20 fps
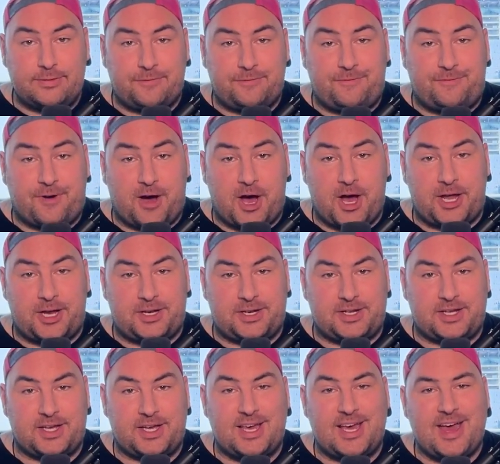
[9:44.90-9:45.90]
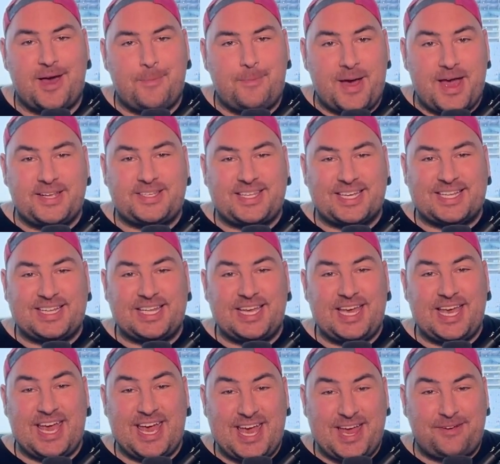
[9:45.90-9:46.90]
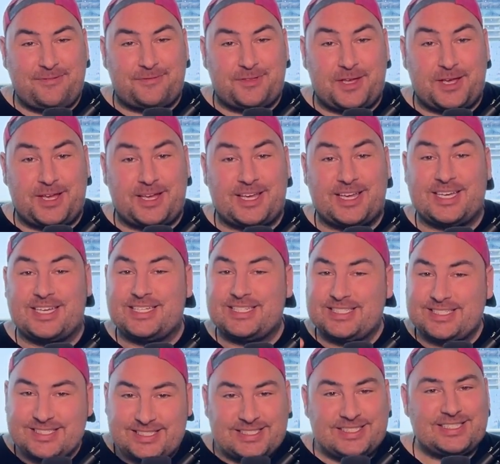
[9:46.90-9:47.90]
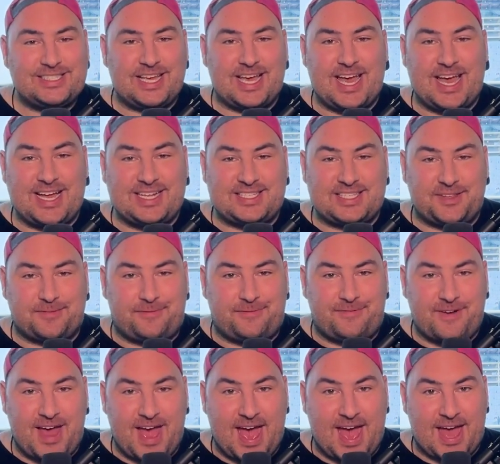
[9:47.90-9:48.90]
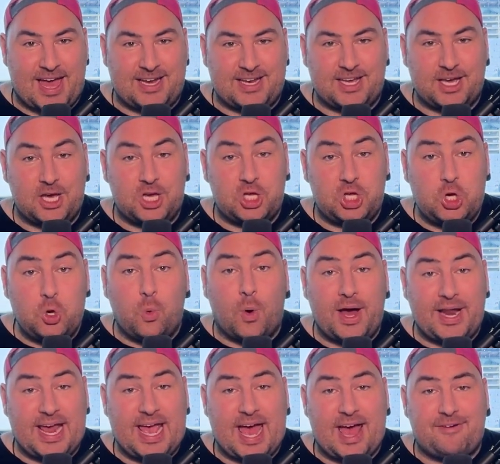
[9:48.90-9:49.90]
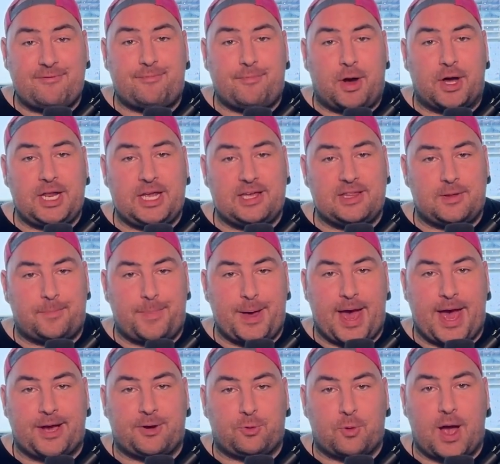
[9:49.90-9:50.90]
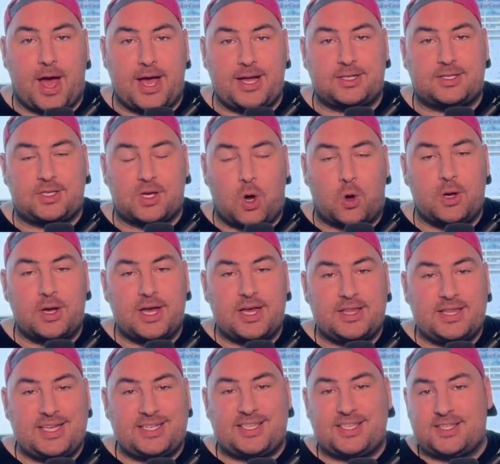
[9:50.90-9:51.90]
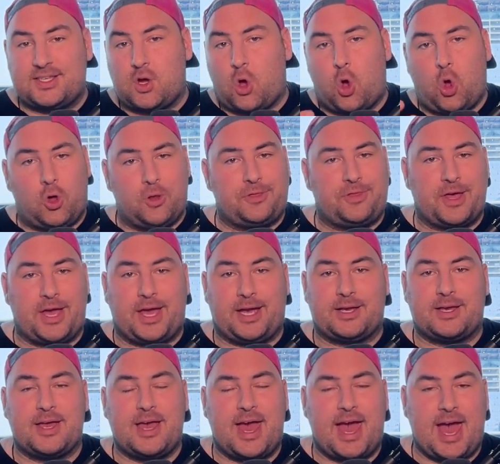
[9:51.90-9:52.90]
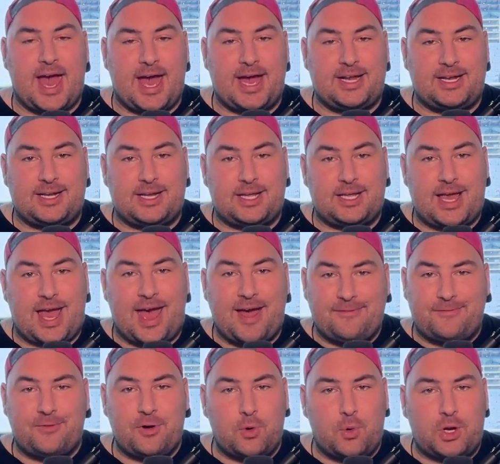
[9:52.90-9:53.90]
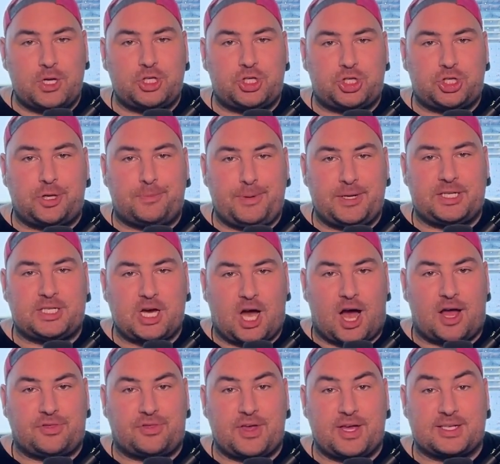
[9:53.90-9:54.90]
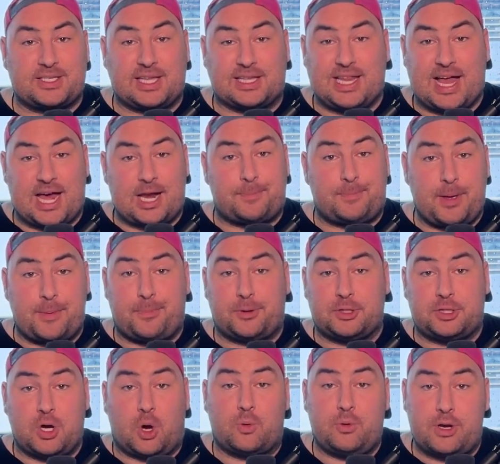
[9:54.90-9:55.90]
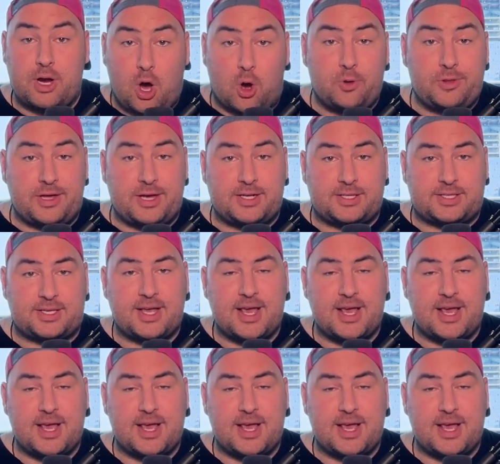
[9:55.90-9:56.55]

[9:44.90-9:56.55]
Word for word: fund. Basically, if the hits the fan, you want to have money in the bank, right? So this is the whole thing. And everyone should be taught this. A lot of people don't know this,